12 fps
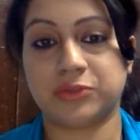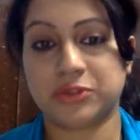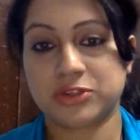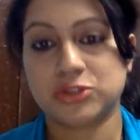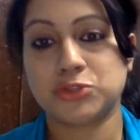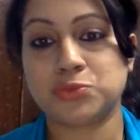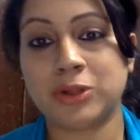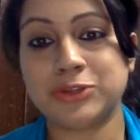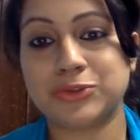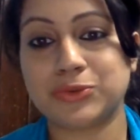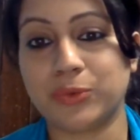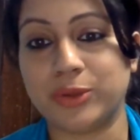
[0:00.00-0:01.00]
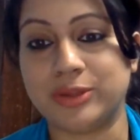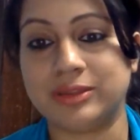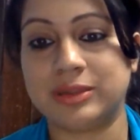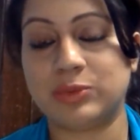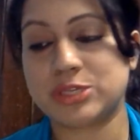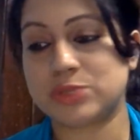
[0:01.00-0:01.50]
So there's a small story.
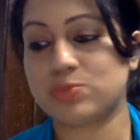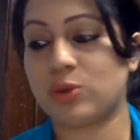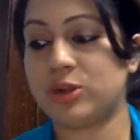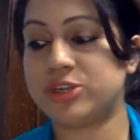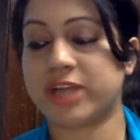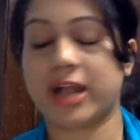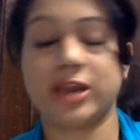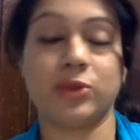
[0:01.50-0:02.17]
There was a small child